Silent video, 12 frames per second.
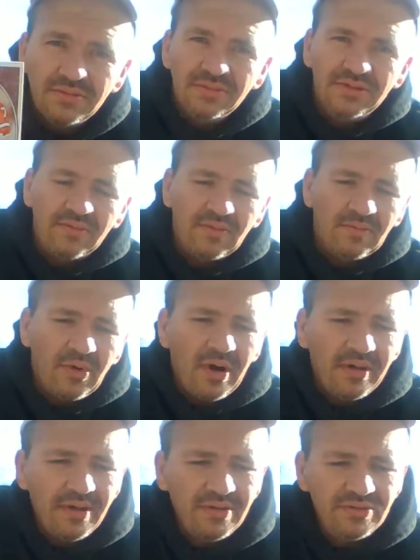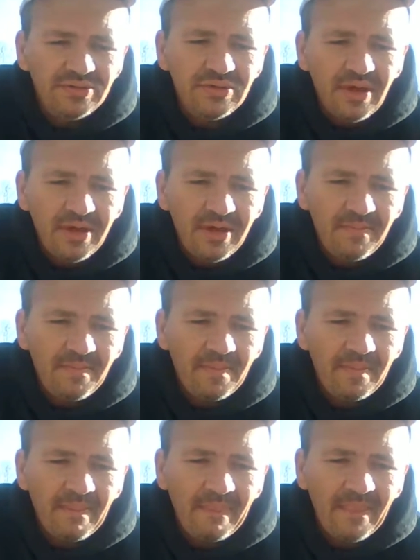Denver Broncos uh,
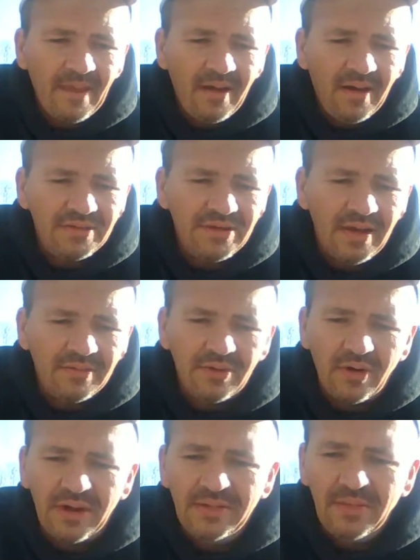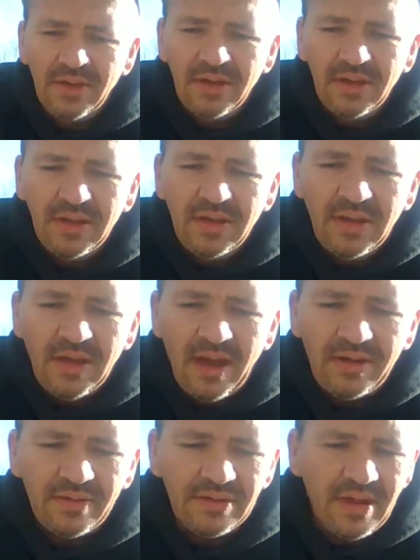all-time great. I
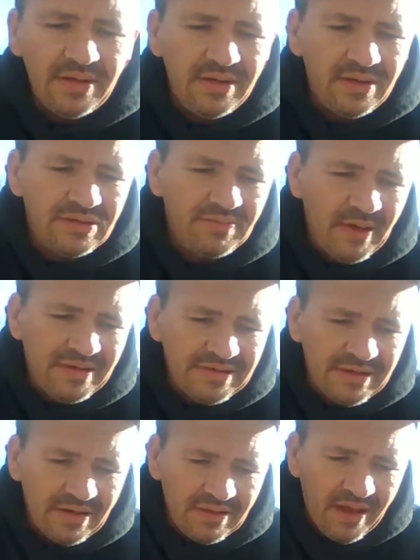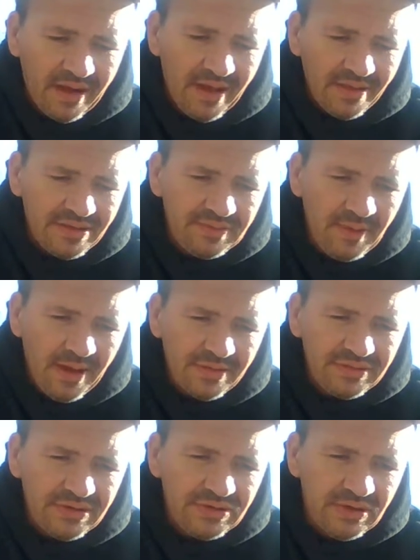don't, I didn't expect to get a lot out of these
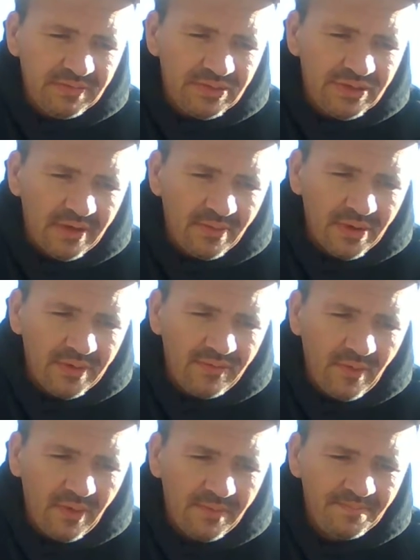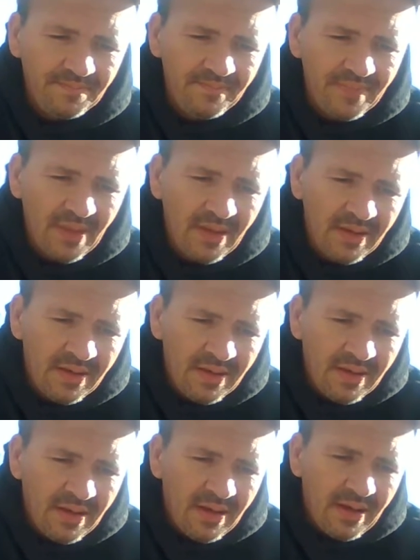packs as cheap as they went for.
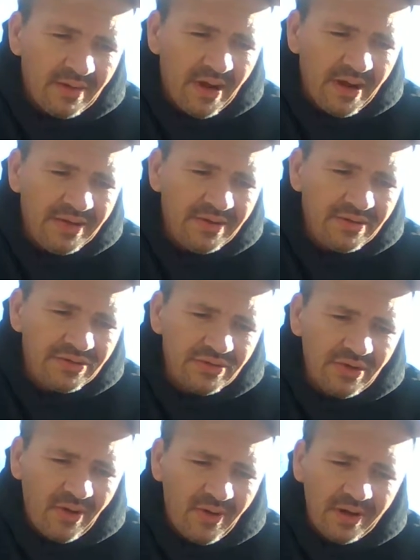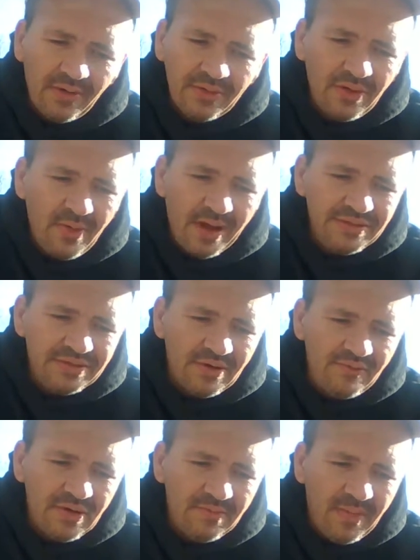Uh, right here is a card. I don't know why it's in a
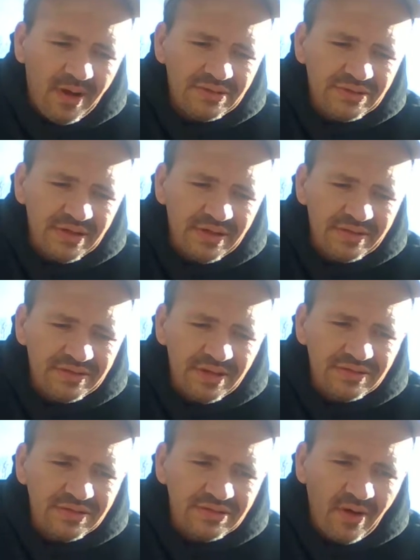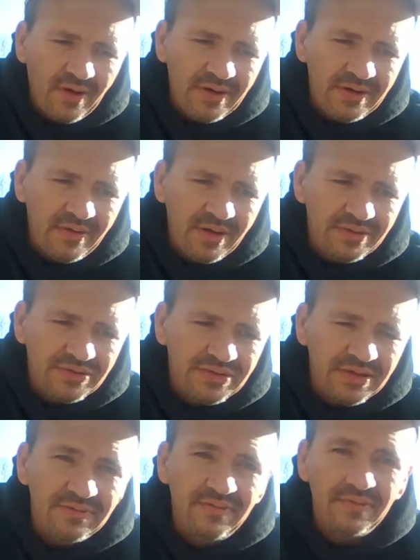football set. It says Guitar Hero
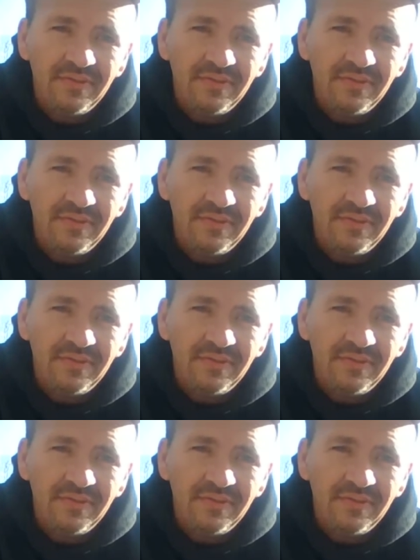Steve